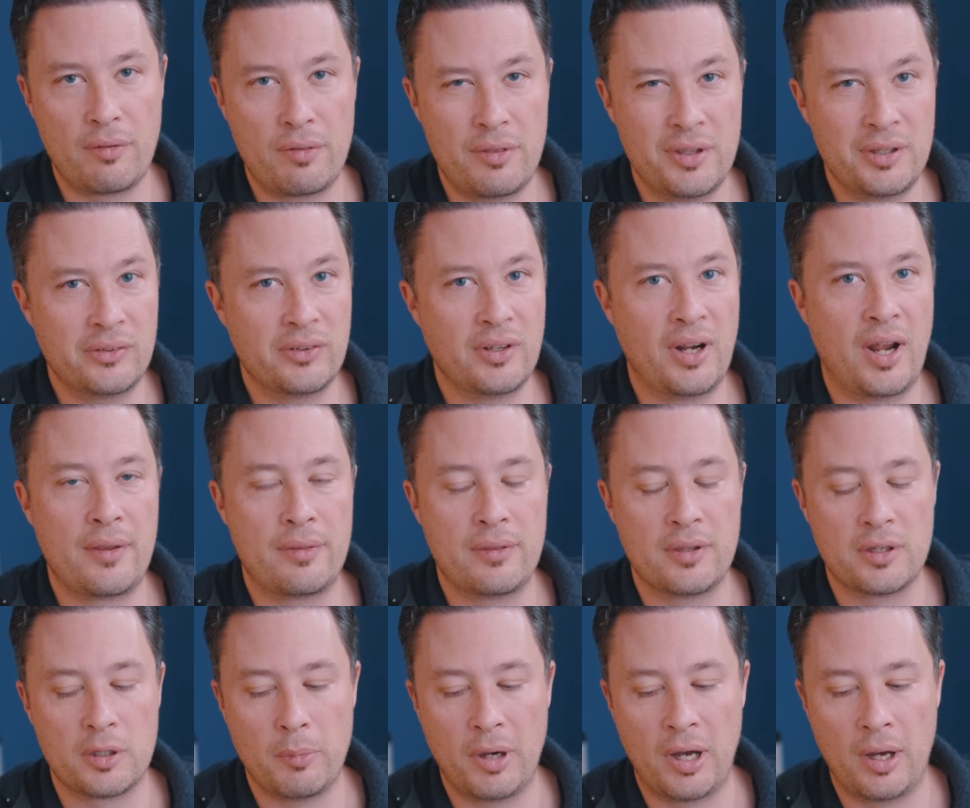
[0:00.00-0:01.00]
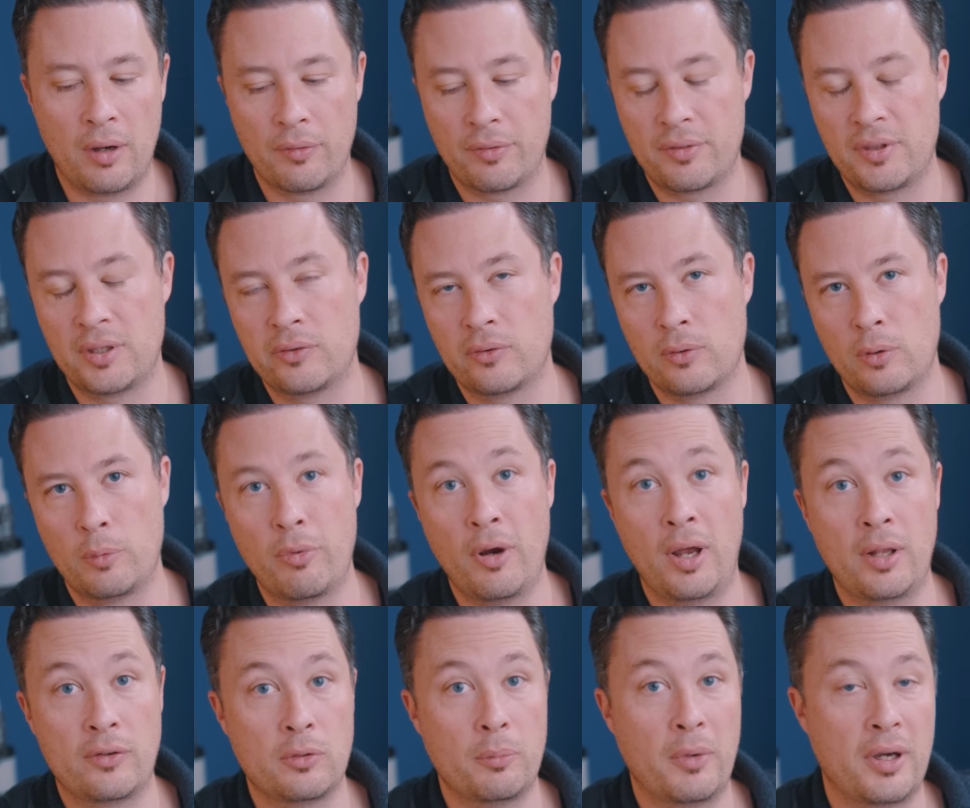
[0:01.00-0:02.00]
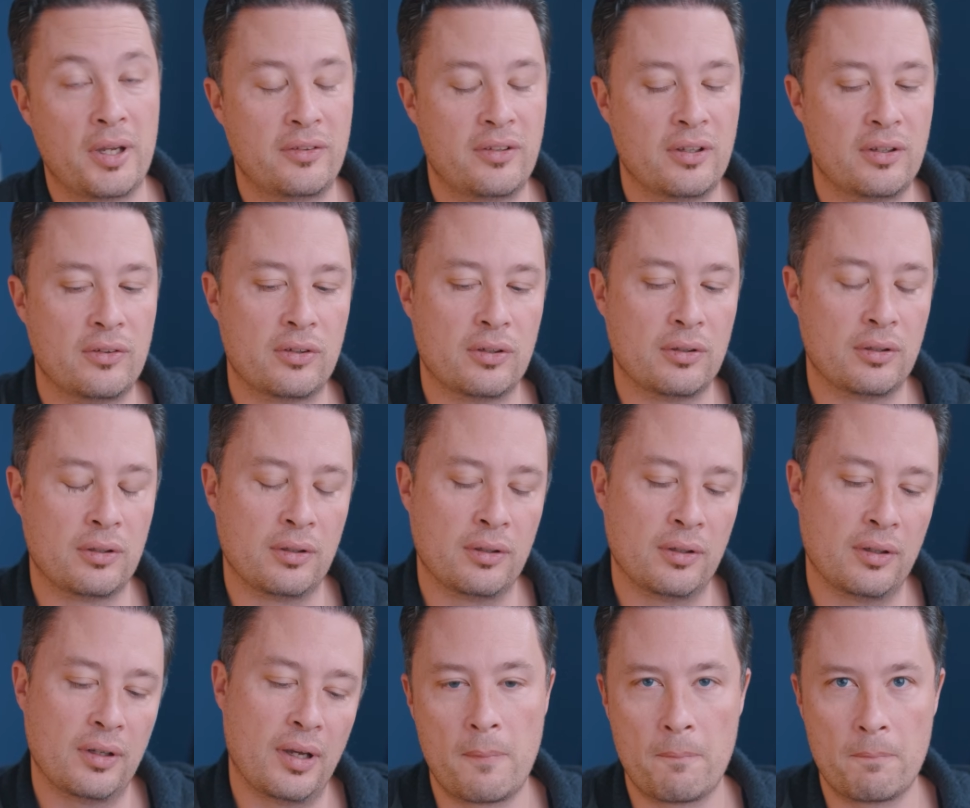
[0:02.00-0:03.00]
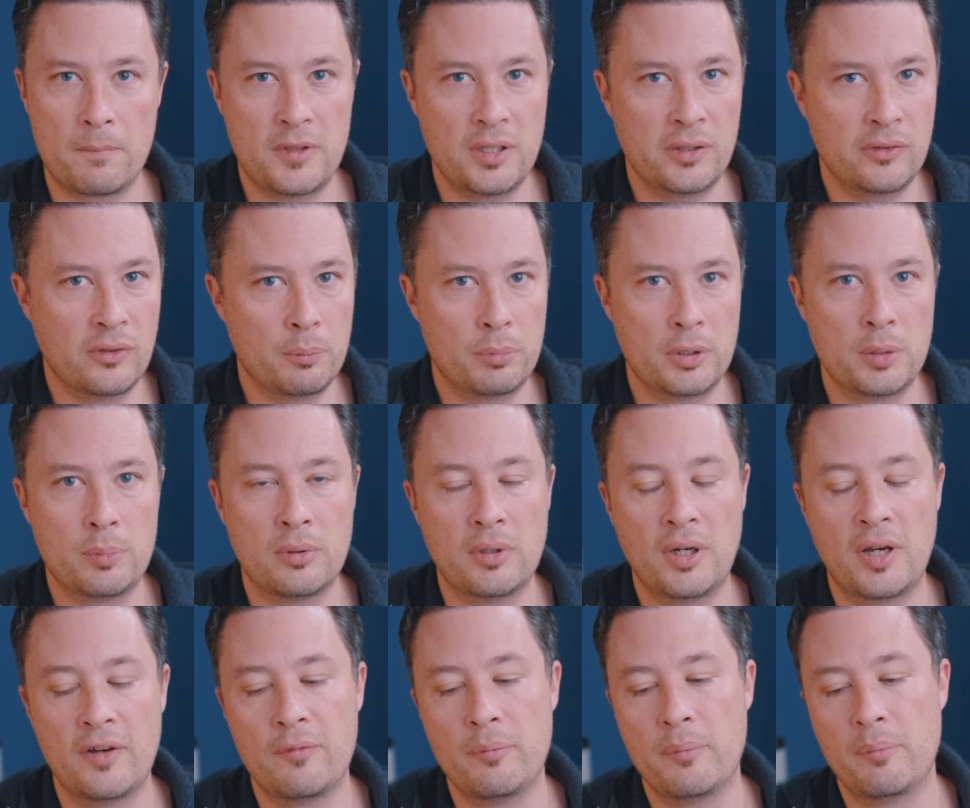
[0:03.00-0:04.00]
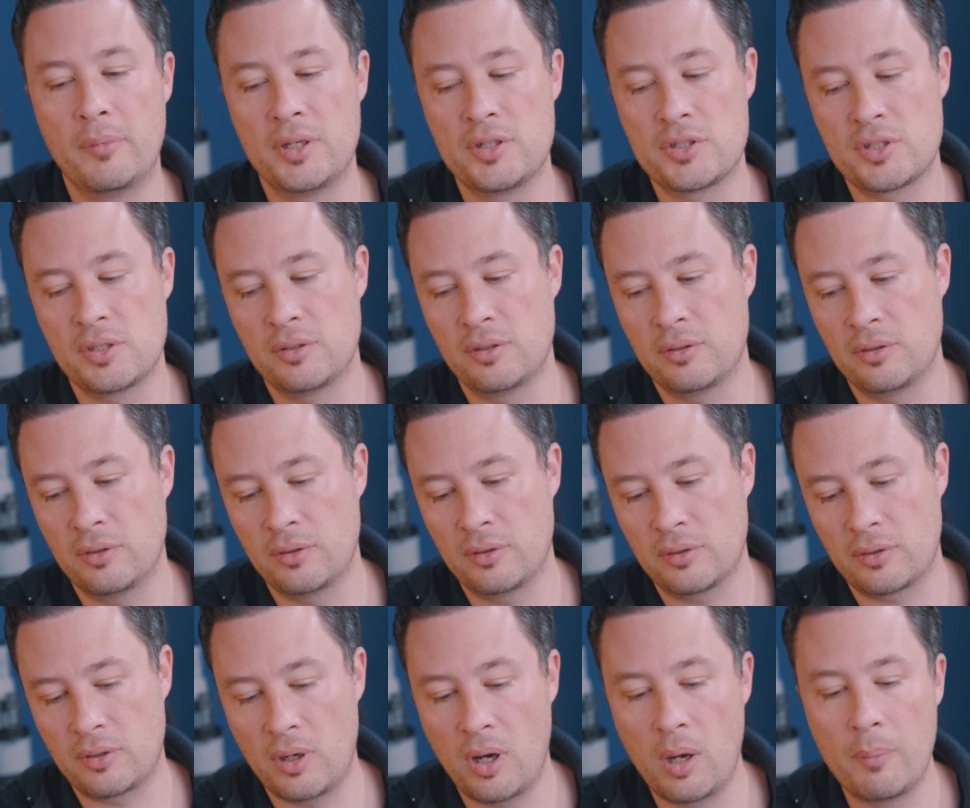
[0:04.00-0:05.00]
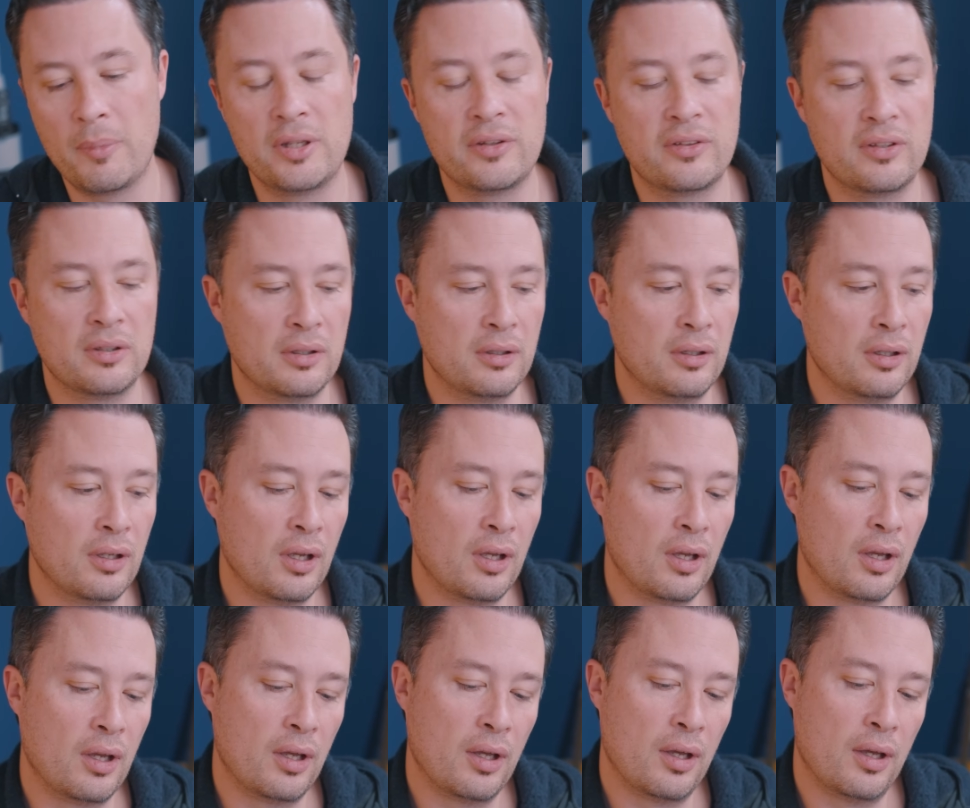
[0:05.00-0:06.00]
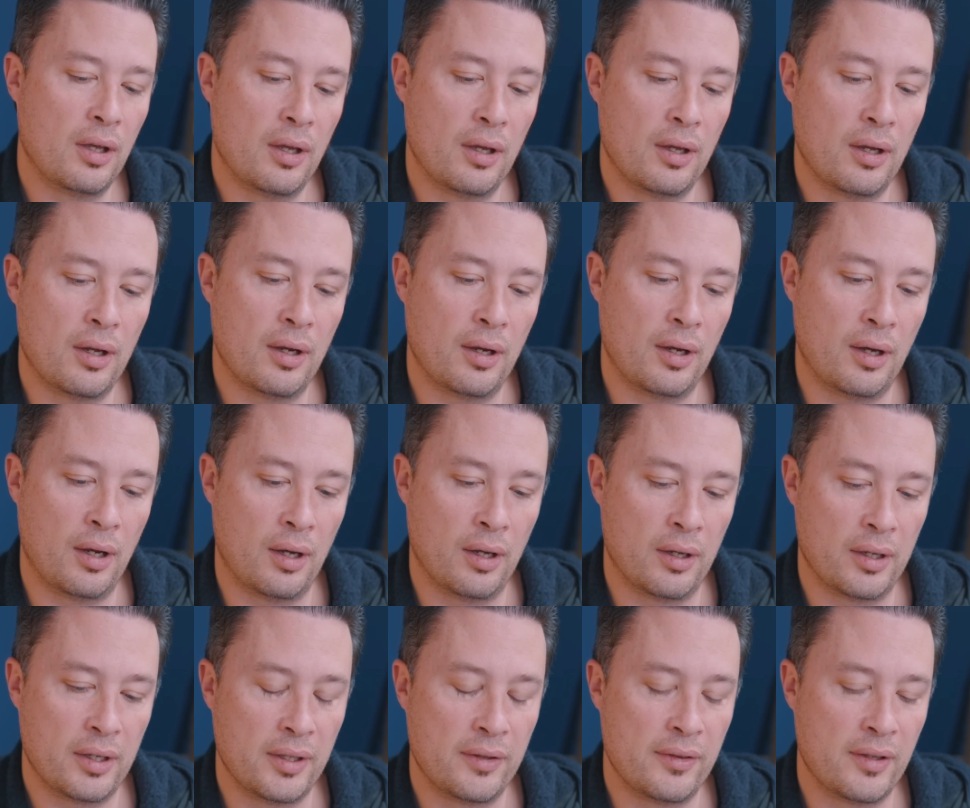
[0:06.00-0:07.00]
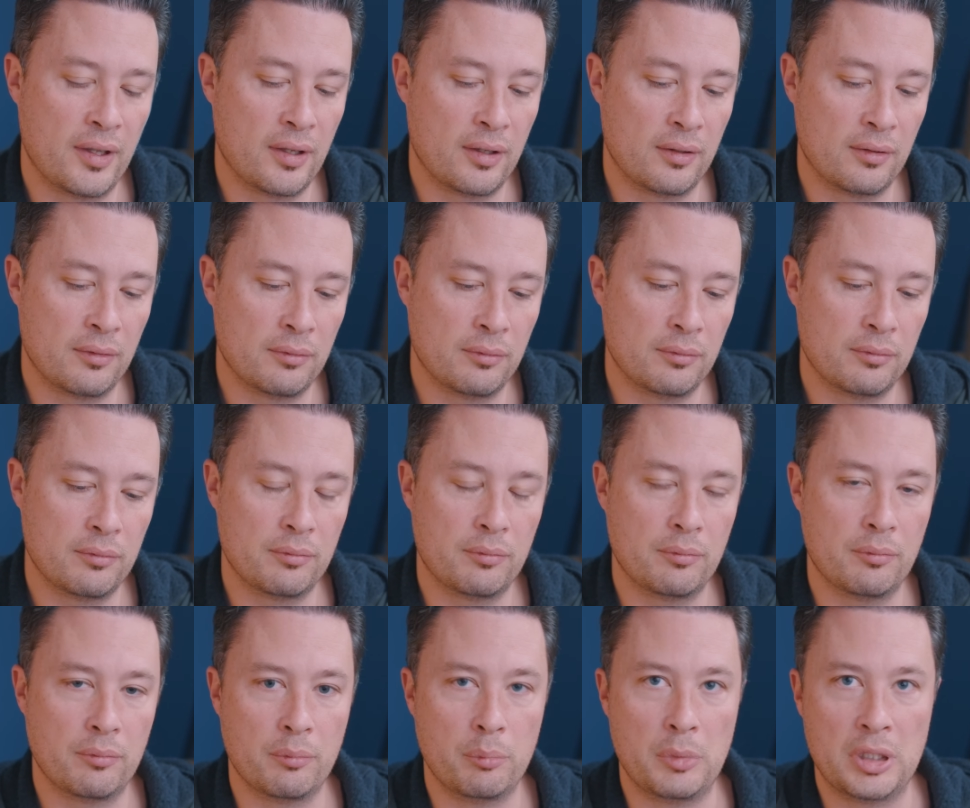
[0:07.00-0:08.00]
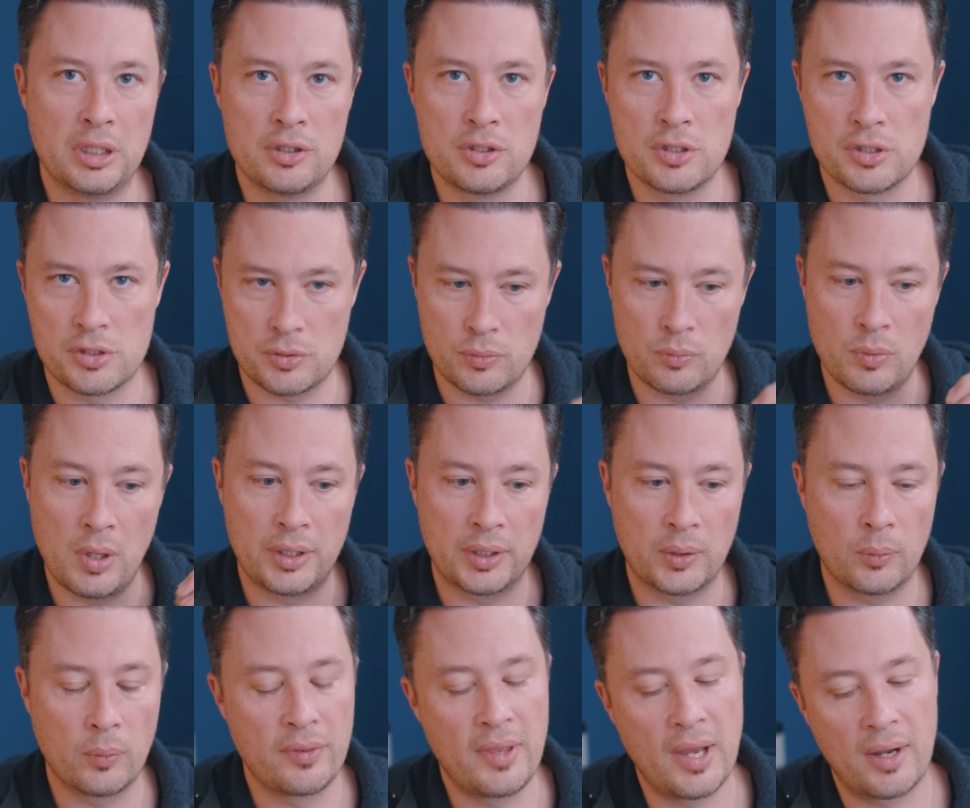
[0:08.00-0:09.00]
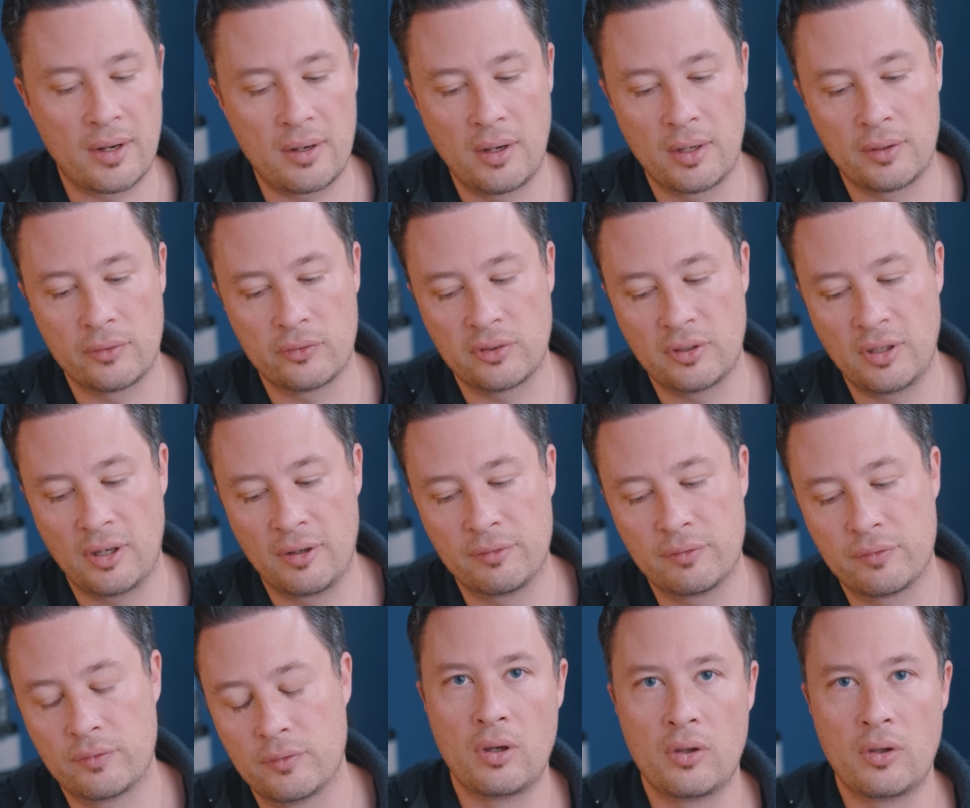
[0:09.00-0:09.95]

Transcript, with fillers: Things that I think about, things that are brought to my attention, things that people have mentioned, commented, and then me just running with that kind of stuff.